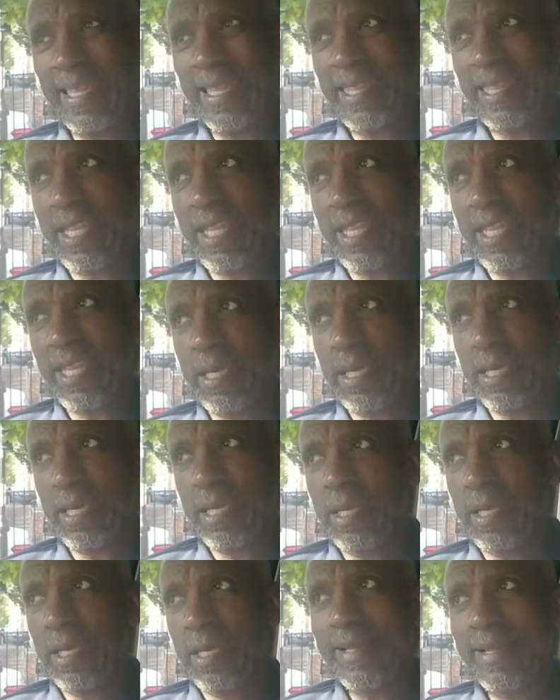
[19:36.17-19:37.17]
the
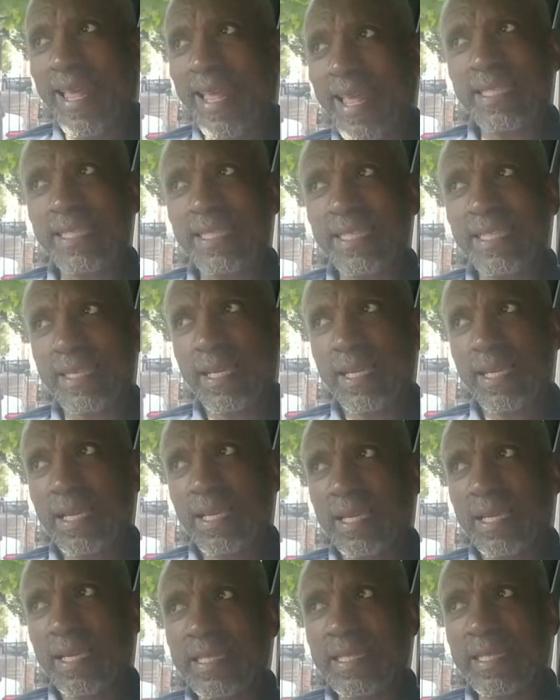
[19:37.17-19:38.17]
late
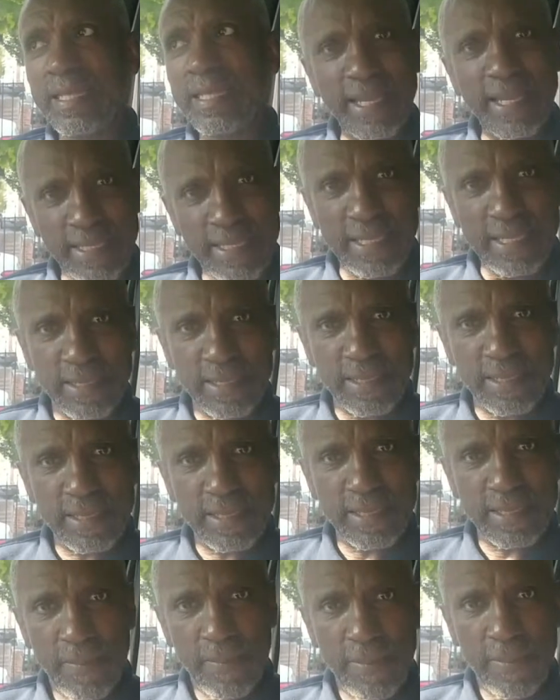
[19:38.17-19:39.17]
90s,
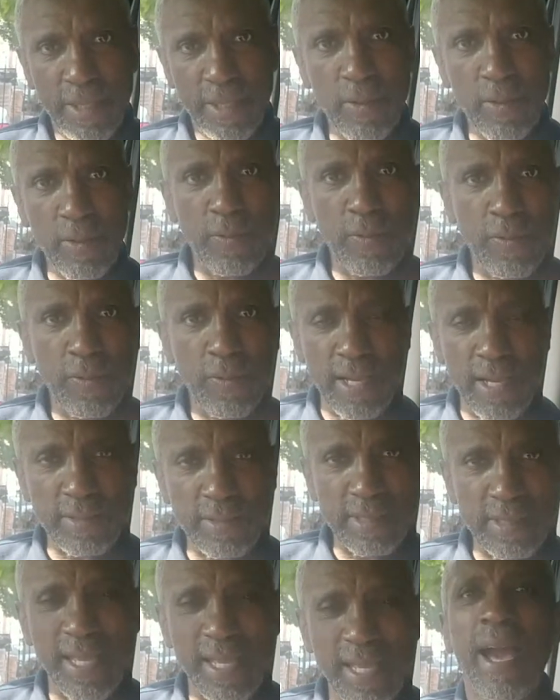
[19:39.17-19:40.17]
2000s,
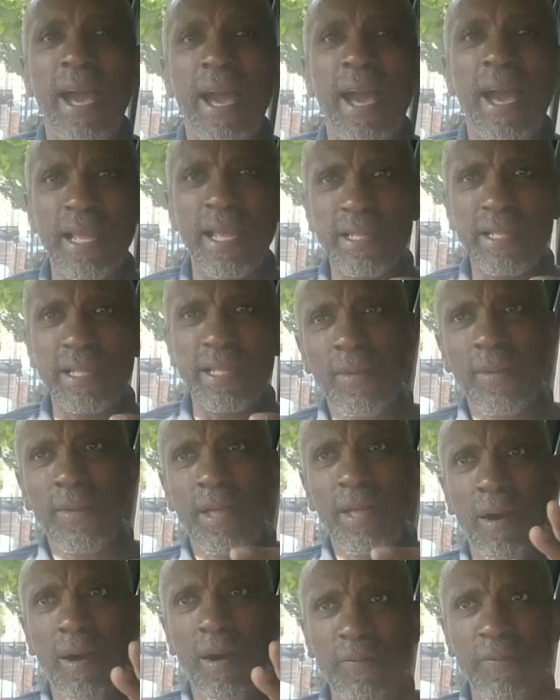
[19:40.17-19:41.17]
and
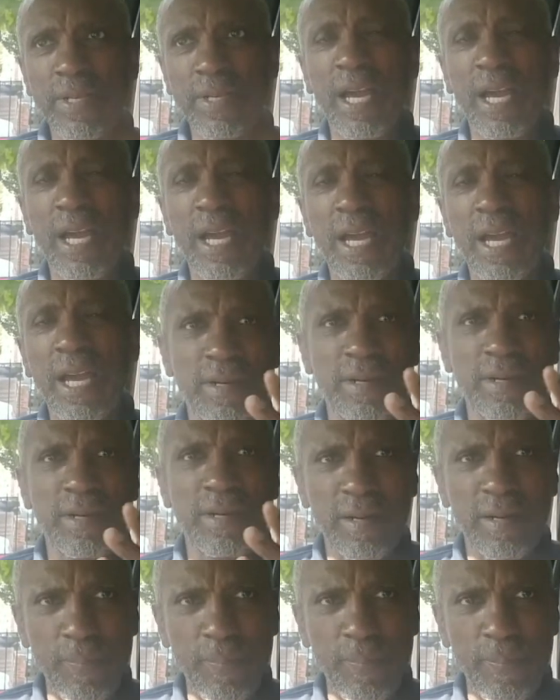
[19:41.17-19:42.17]
obviously I got
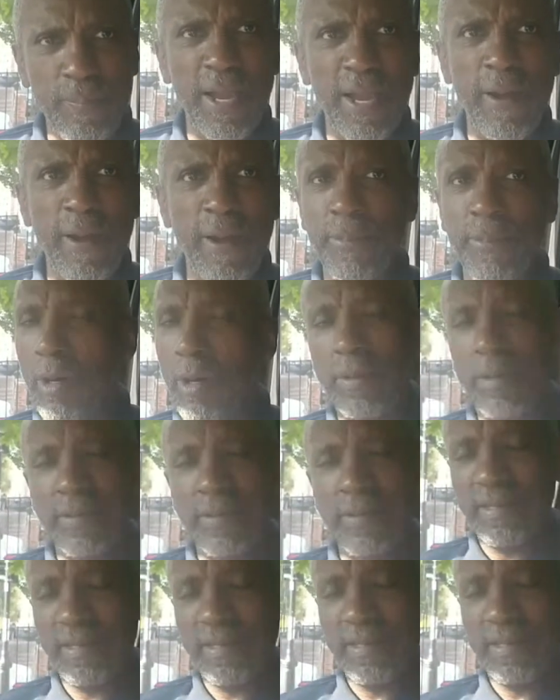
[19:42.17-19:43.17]
better. I'm not
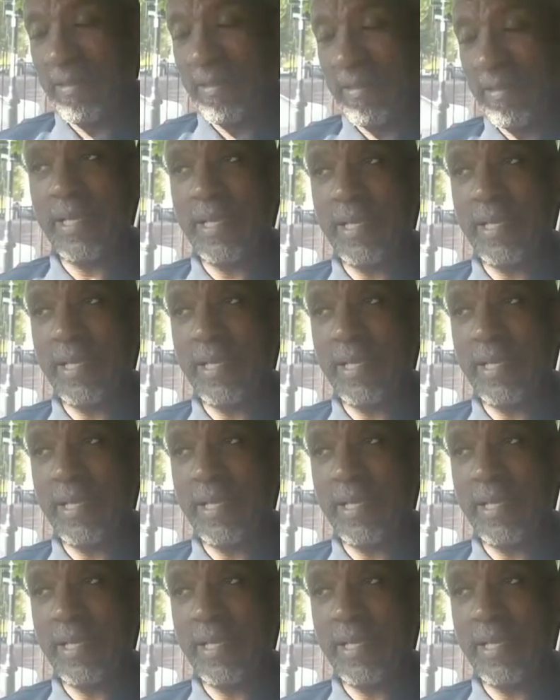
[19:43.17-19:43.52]
the best